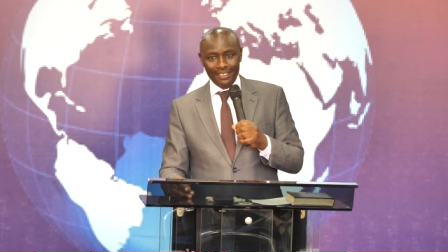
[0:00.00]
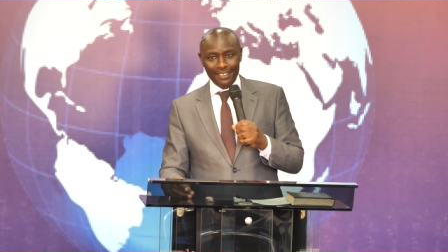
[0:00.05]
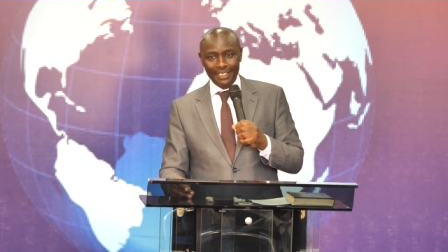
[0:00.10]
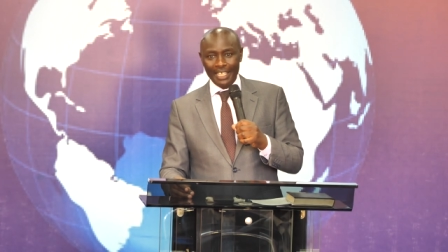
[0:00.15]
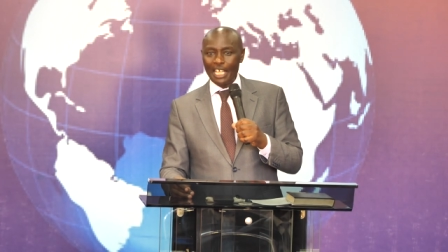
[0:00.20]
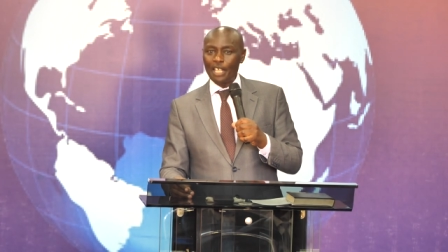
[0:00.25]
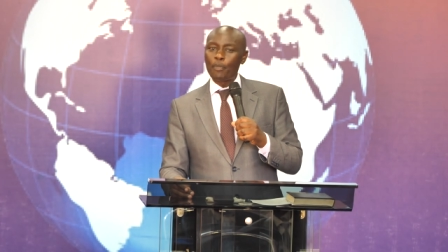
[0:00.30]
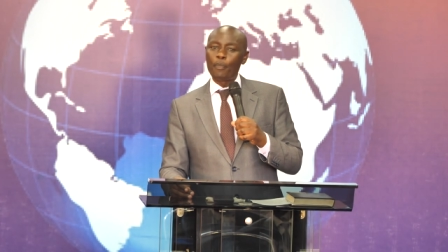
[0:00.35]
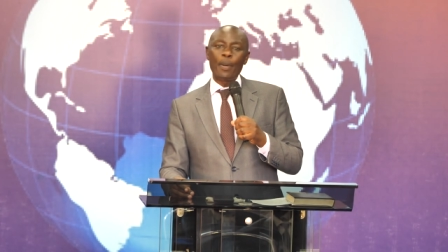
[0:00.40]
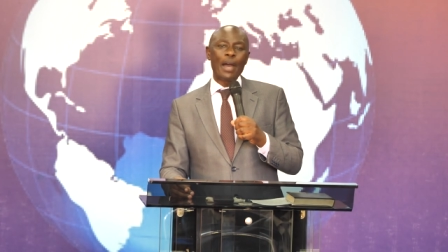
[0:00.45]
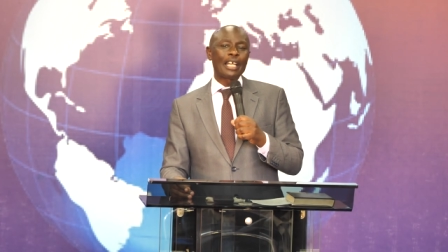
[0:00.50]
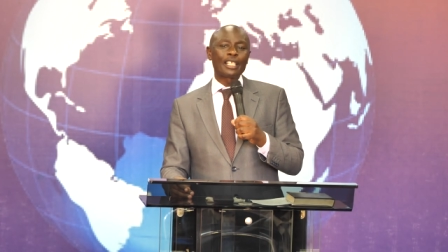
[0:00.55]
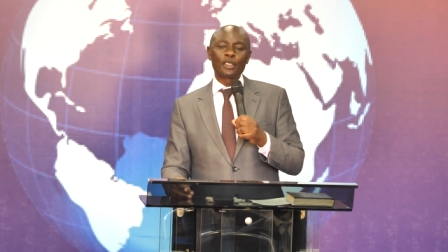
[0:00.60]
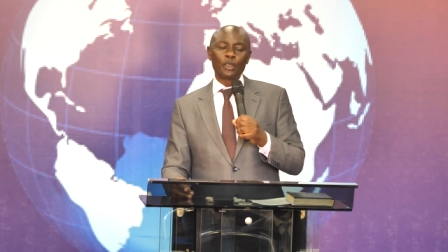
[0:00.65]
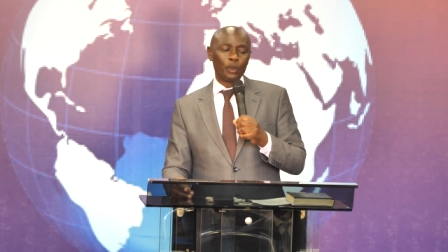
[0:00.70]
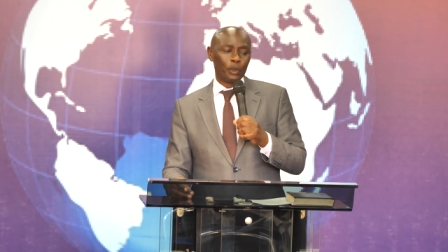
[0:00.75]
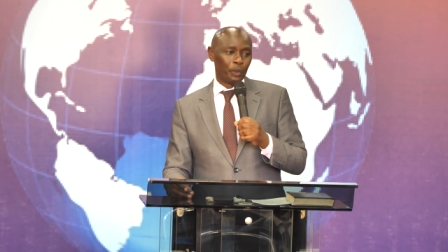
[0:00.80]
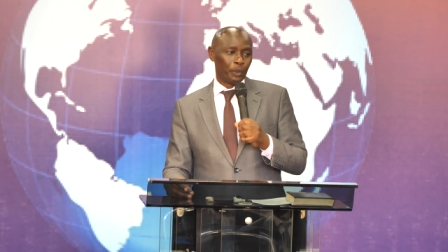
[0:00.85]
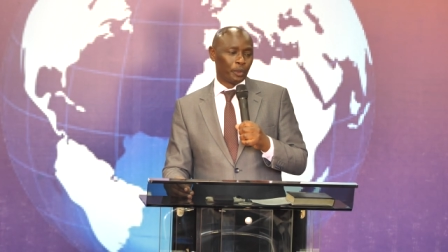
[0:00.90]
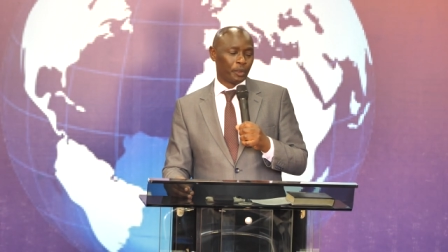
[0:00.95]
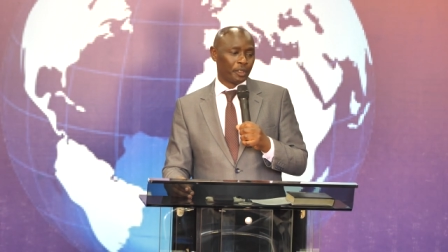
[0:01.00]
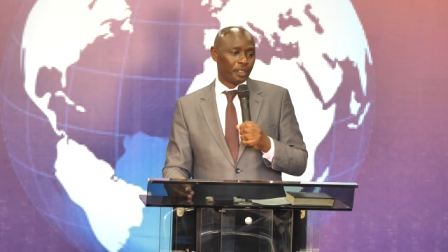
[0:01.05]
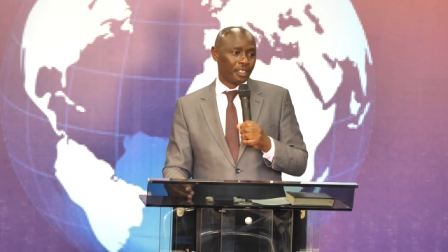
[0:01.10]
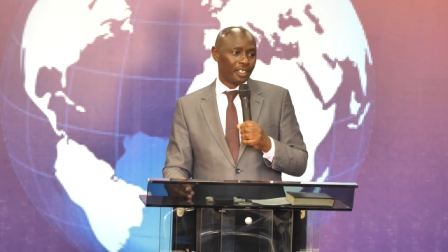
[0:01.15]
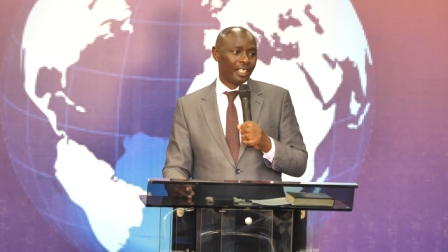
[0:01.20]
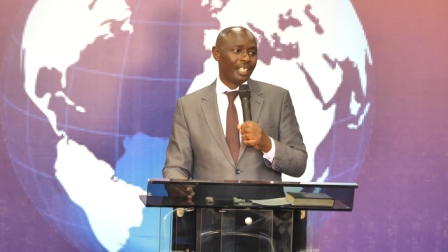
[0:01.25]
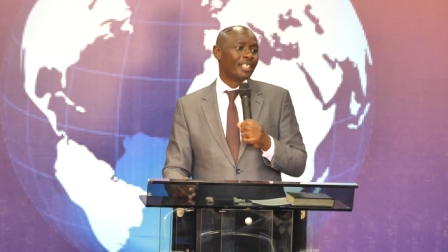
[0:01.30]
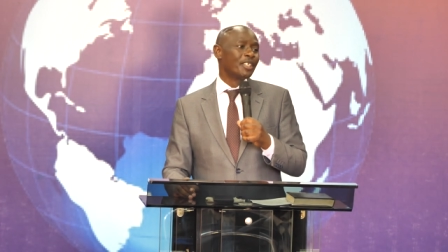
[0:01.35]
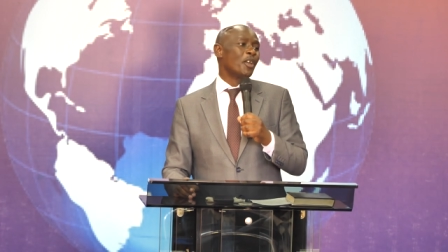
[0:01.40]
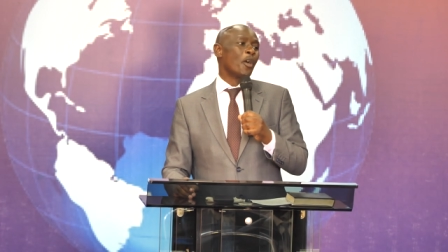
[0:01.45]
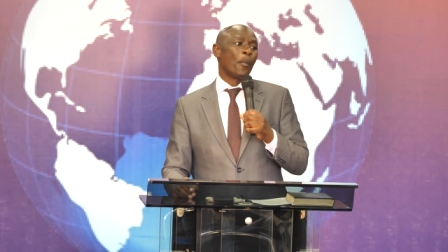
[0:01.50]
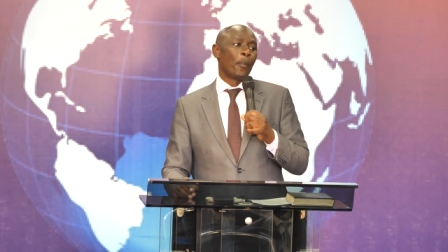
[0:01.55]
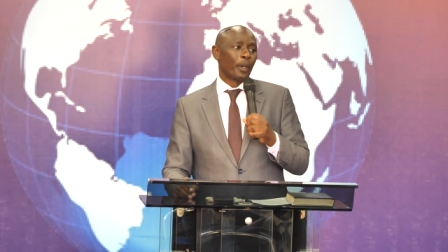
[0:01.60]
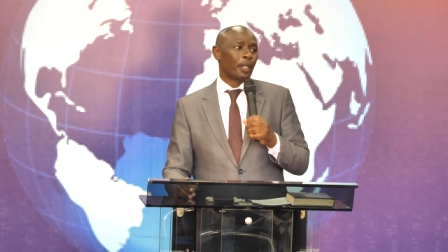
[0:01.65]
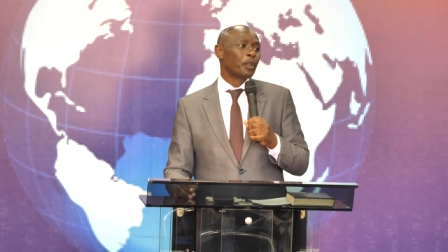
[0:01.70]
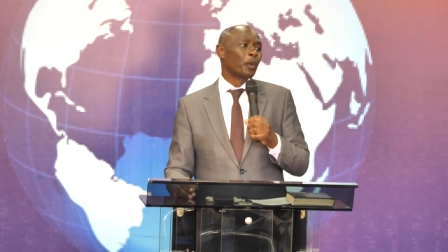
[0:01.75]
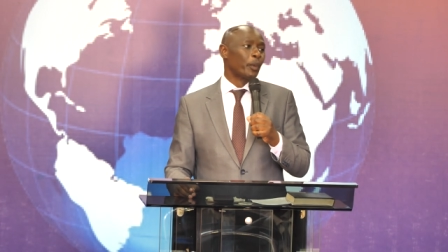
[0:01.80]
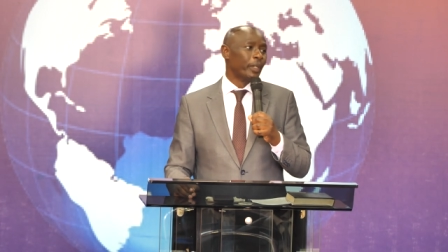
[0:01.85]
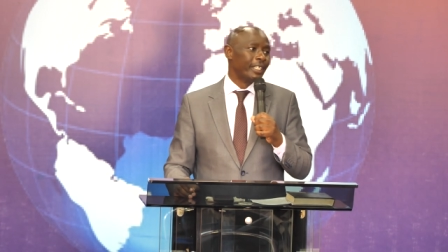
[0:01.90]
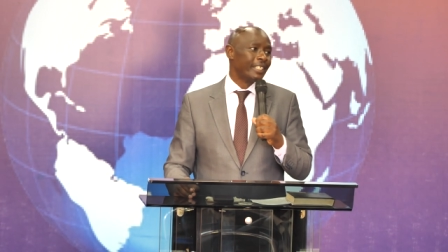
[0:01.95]
that battle,
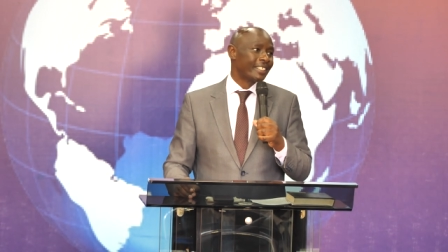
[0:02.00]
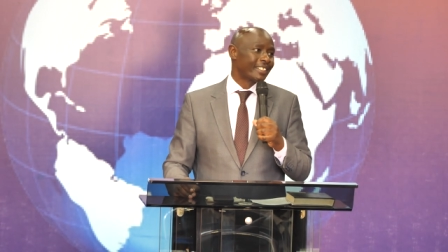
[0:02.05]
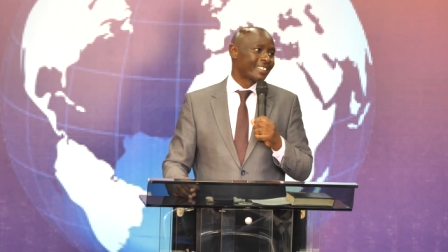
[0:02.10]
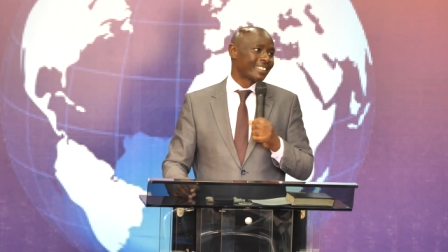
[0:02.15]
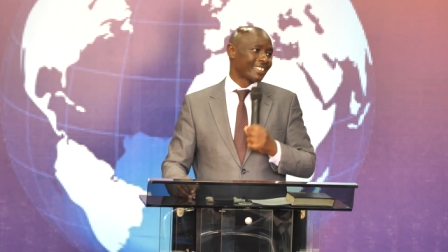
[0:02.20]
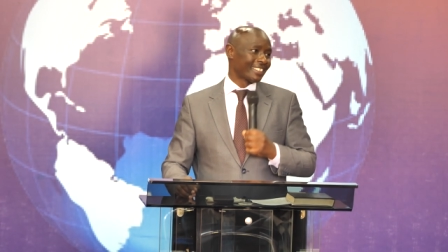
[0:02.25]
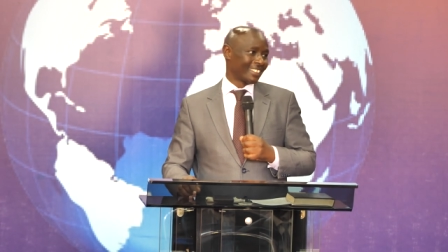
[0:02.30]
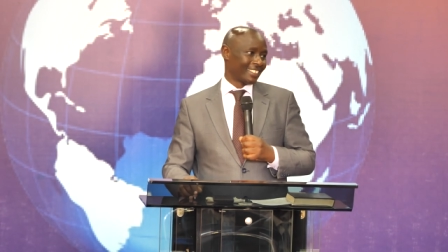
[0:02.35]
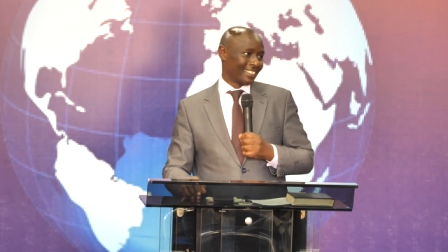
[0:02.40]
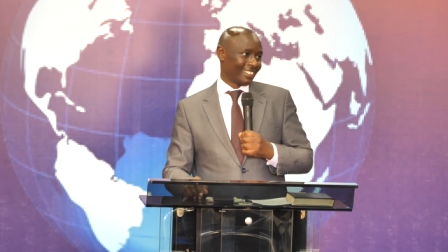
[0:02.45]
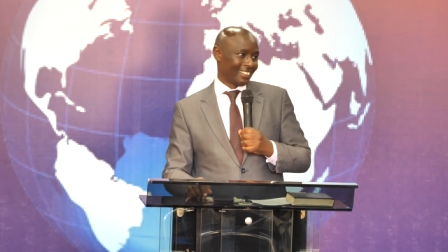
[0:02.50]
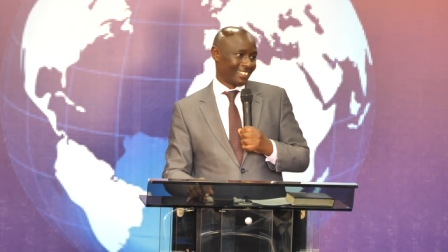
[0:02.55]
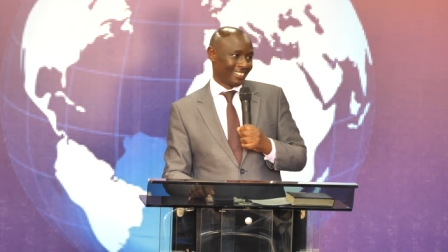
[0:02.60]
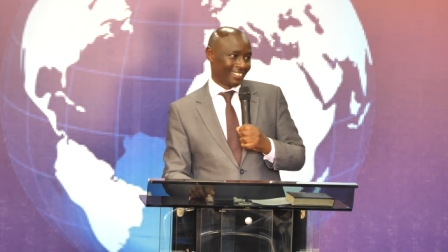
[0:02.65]
nobody wins.